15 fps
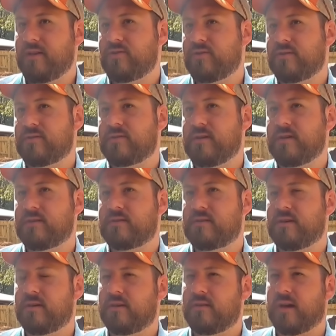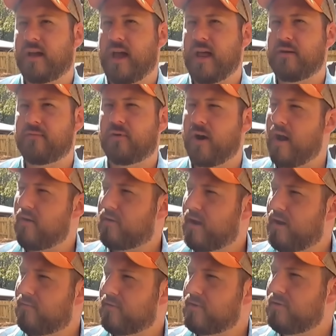hedges is the kind of
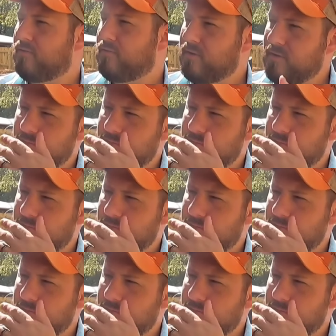ground cover you